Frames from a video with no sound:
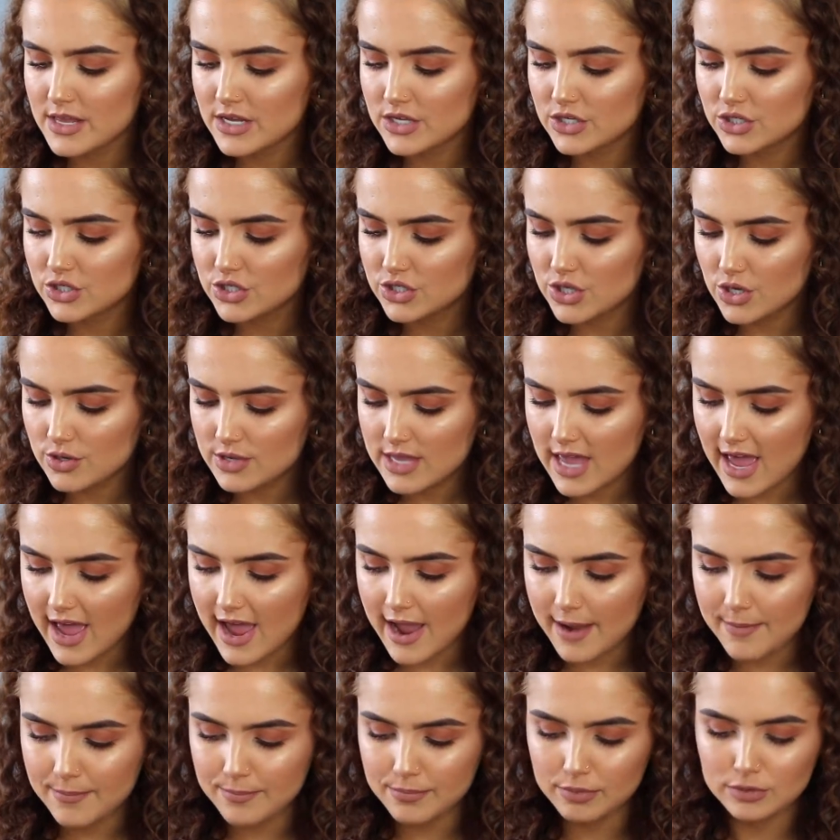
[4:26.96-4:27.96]
So yeah,
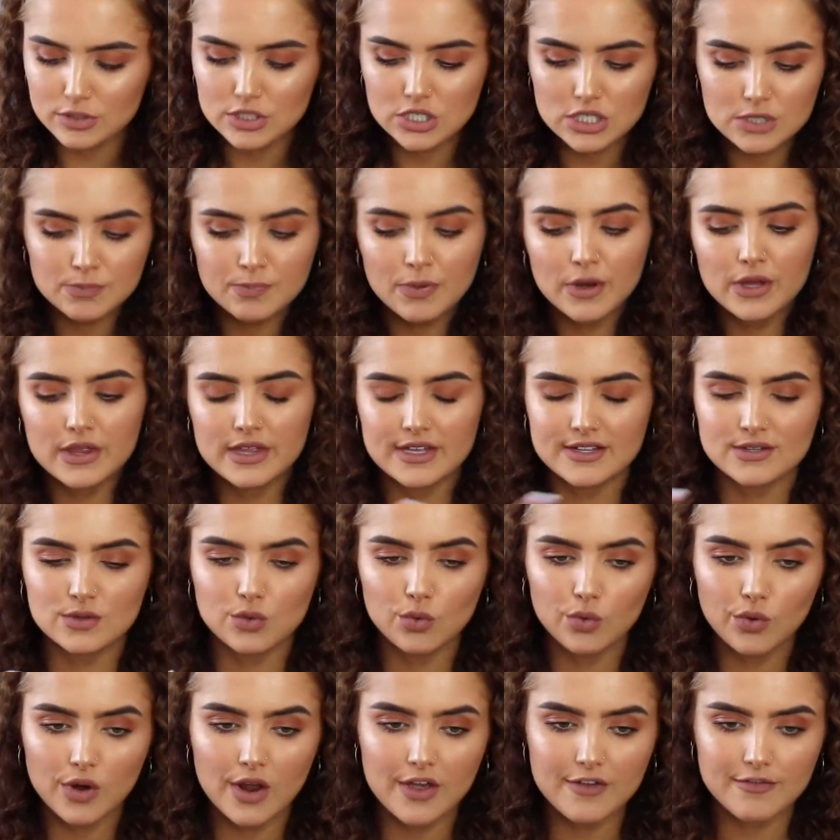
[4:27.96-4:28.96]
I would just put this
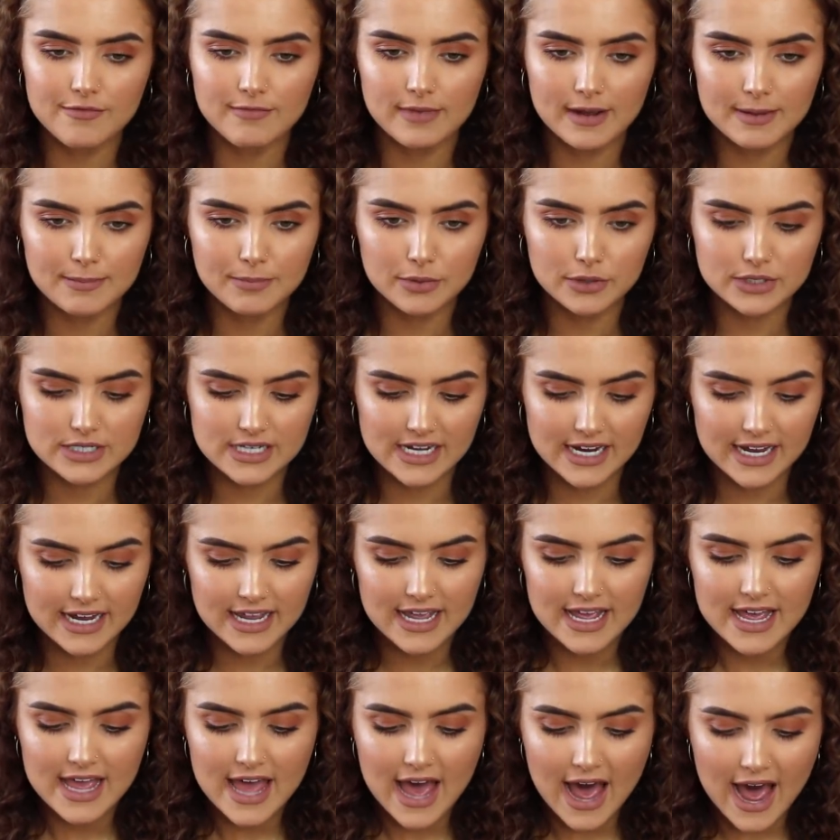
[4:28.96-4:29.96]
all over my body,
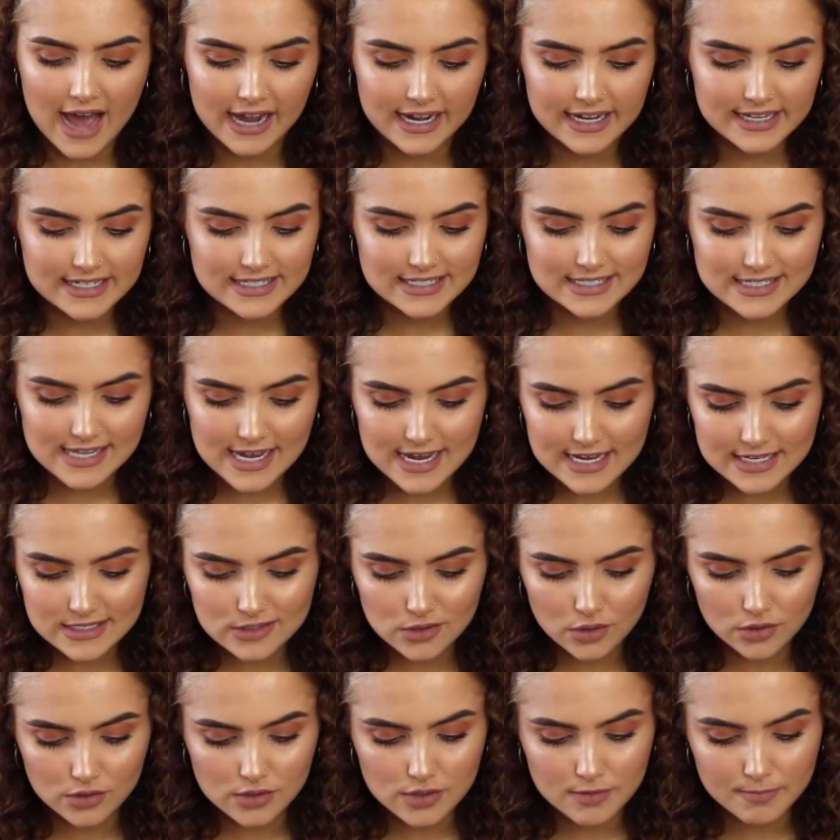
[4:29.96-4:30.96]
and it says
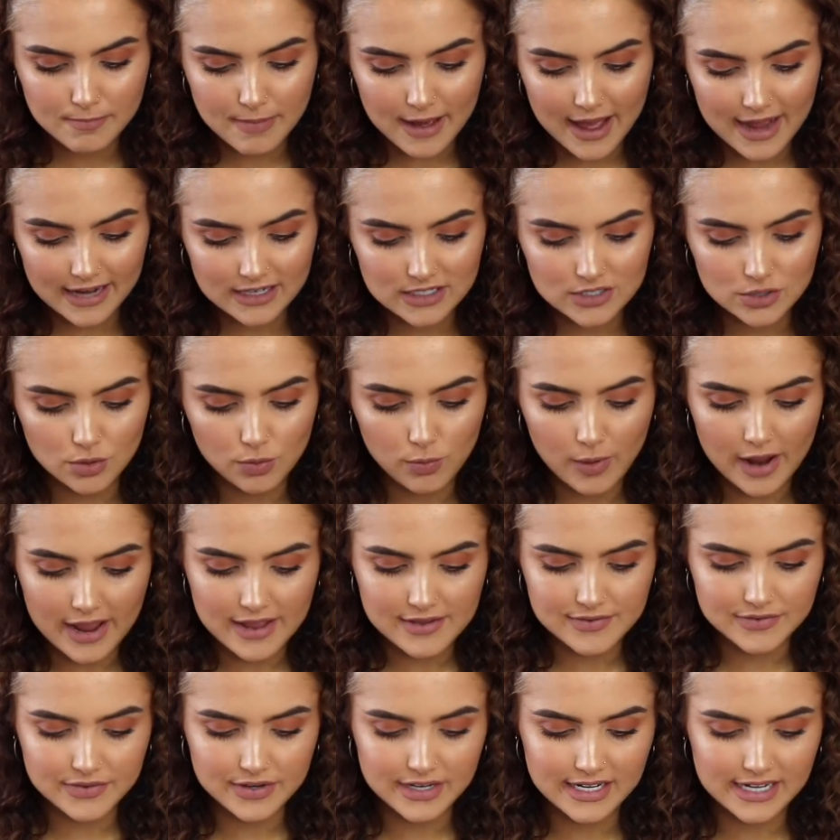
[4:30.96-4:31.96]
on the back to
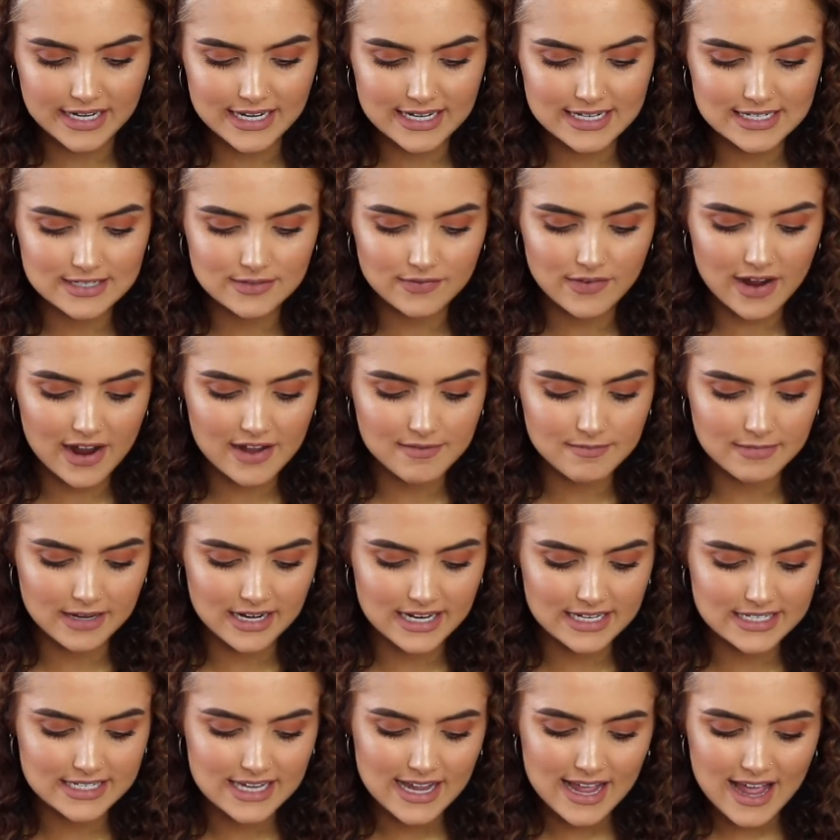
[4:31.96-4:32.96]
wait for at least 5
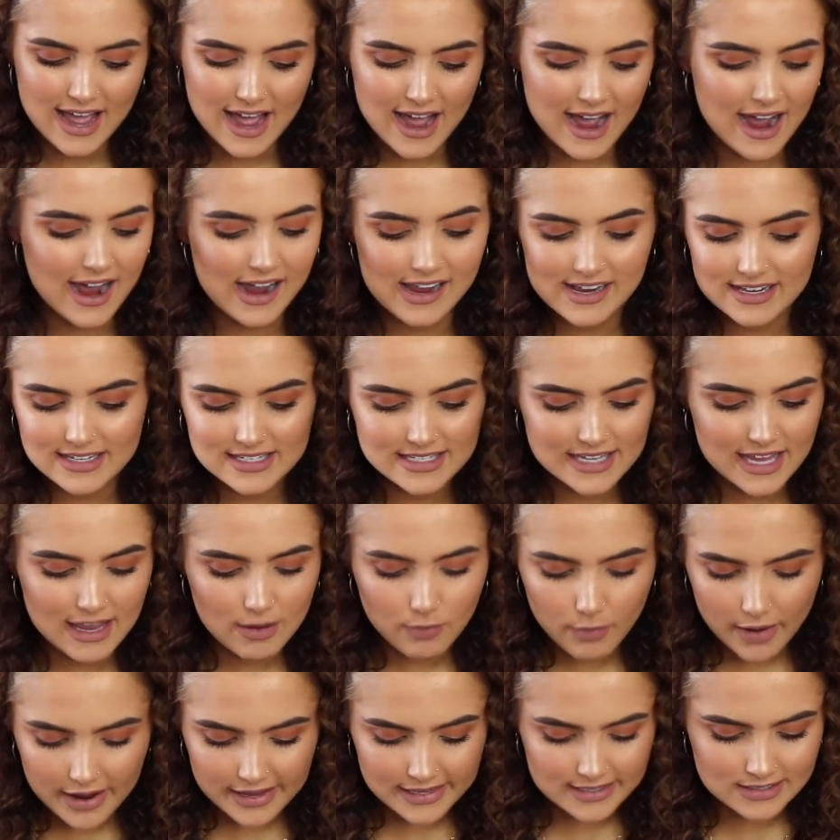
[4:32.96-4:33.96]
minutes. I'd say
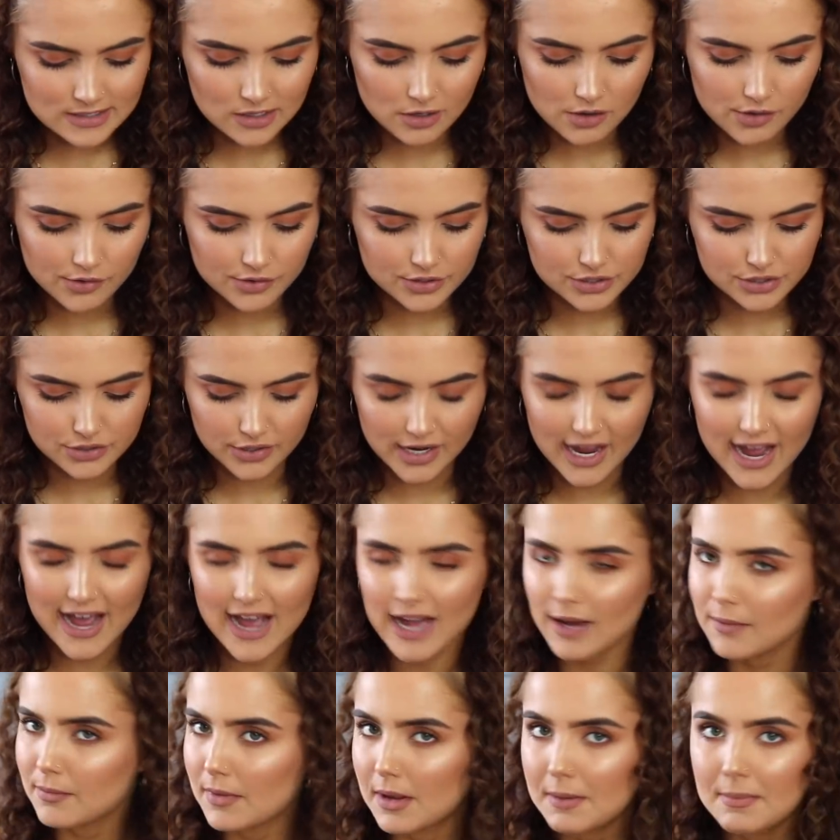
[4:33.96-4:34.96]
wait as long as you
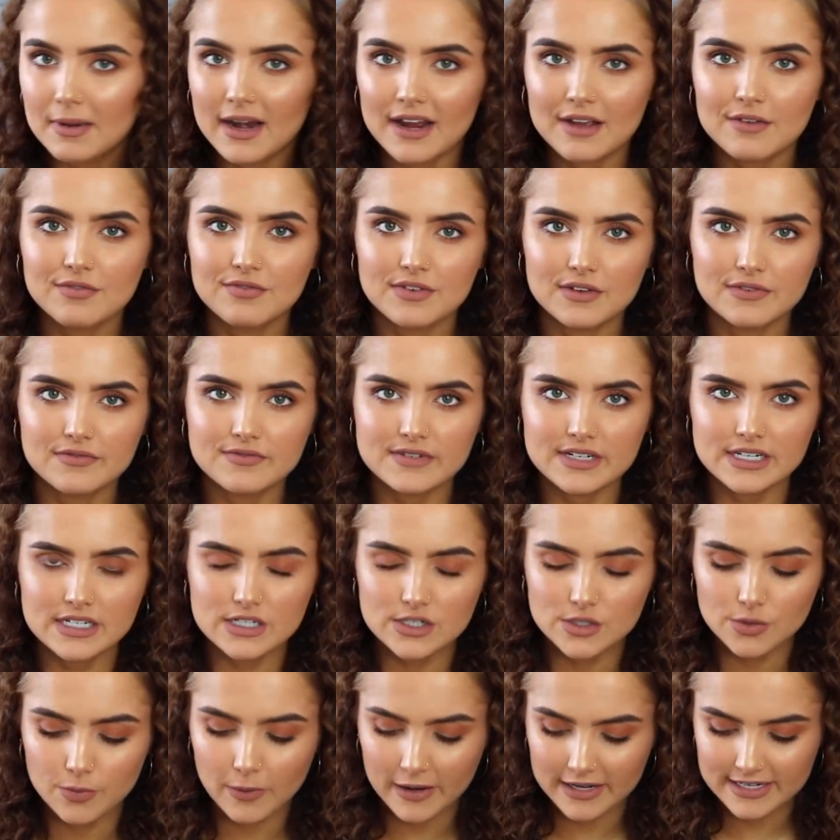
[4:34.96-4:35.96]
can, maybe like
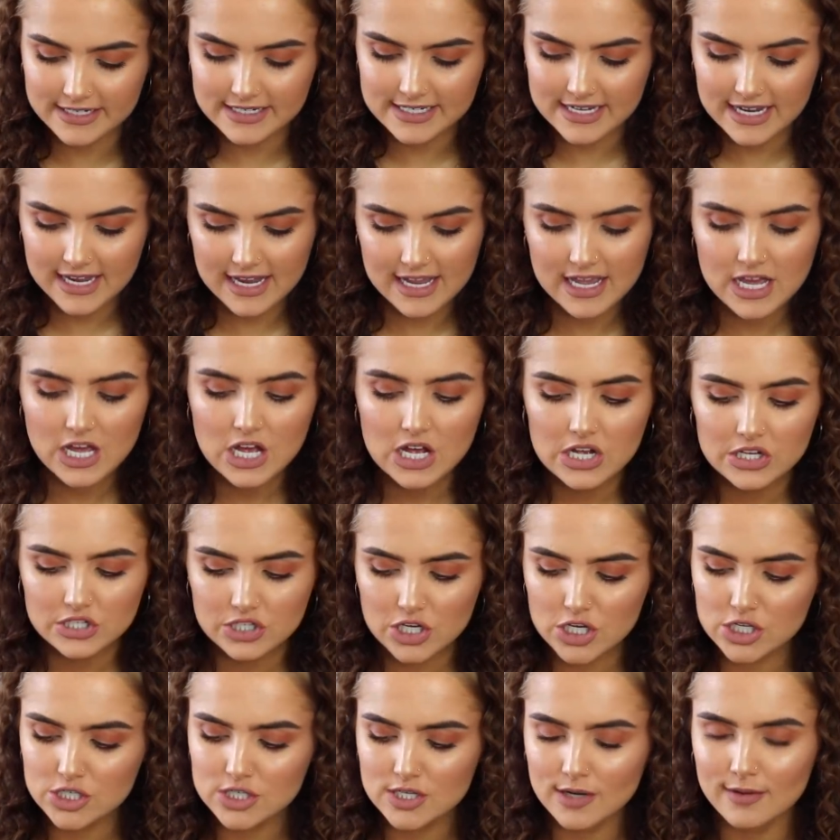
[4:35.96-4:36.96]
15-20,
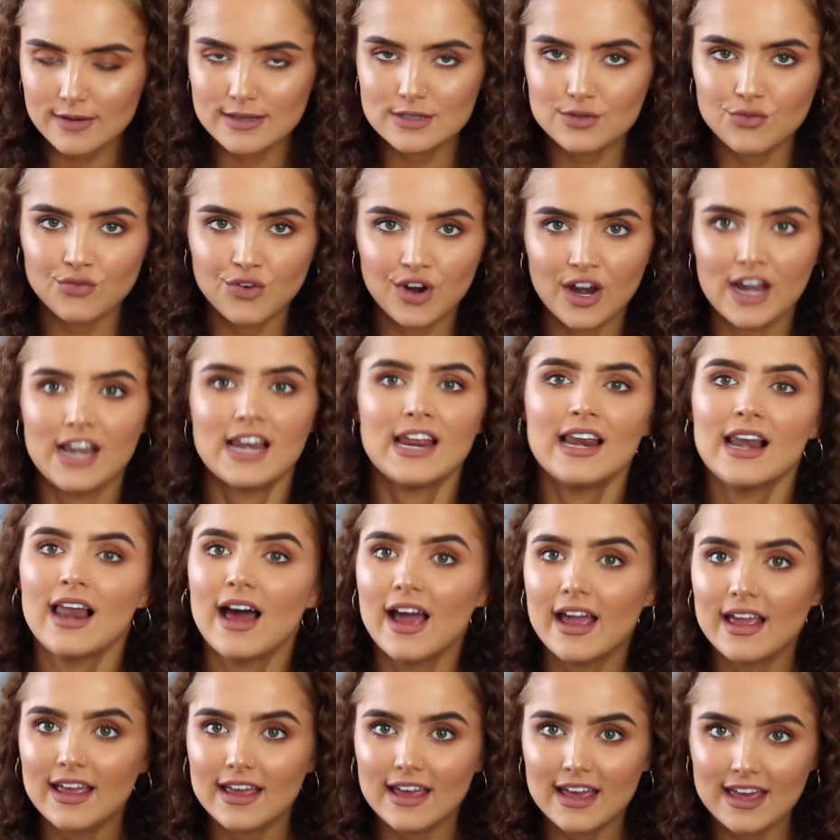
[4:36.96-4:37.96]
just so it's really
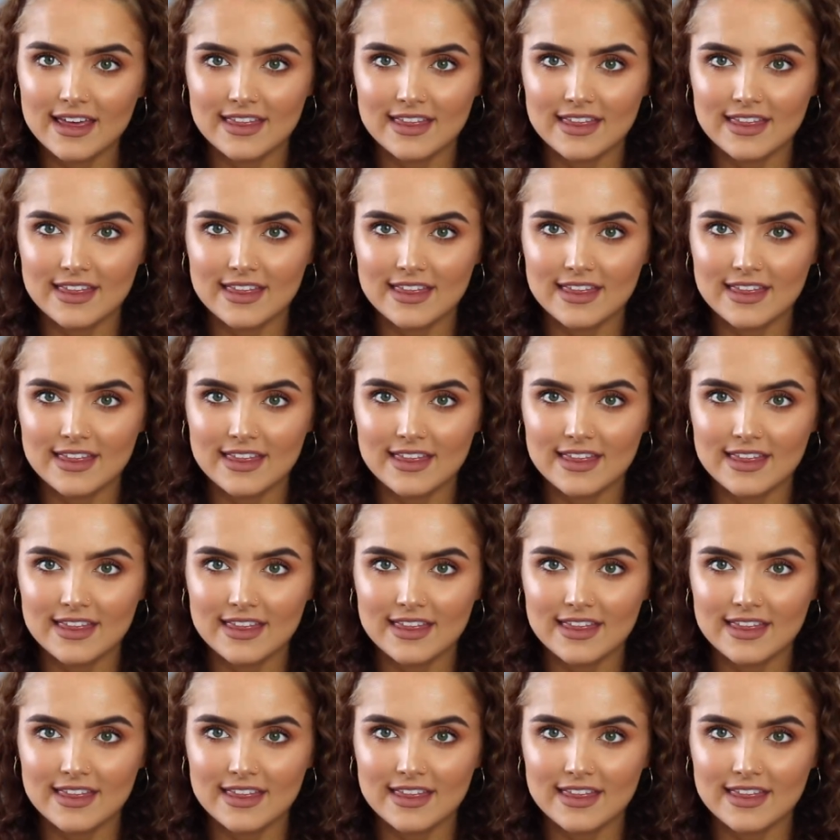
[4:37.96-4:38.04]
like